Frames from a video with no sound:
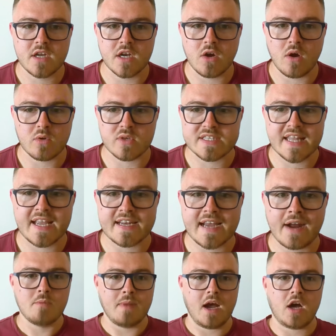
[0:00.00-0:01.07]
You know, I was laying down
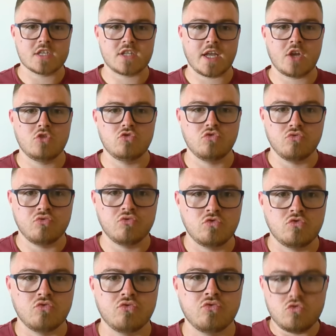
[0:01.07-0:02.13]
and my heart's like, doof,
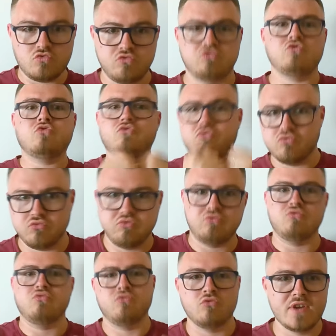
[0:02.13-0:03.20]
doof.
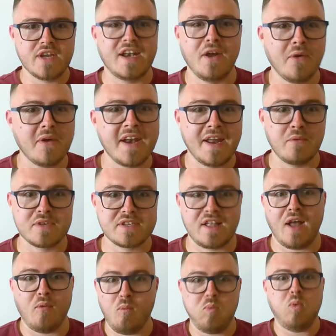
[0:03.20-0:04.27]
You know, and it was
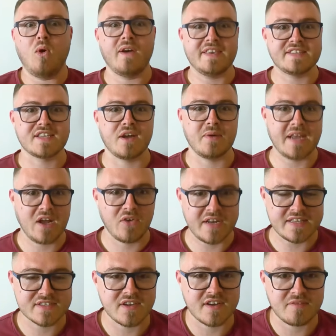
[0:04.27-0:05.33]
like, what is going on
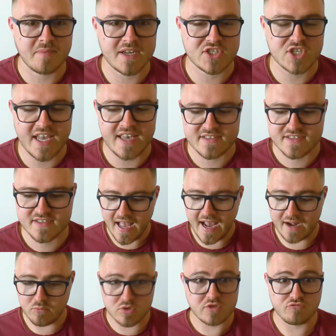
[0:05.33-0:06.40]
inside of my chest?
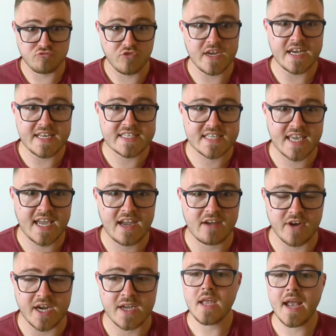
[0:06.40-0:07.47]
And it was really
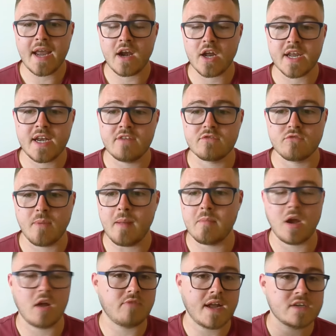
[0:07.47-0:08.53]
scary. And I can even remember
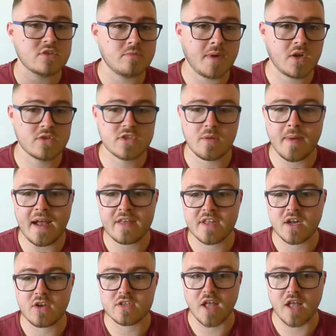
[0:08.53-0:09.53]
I ran to my osteopath and I was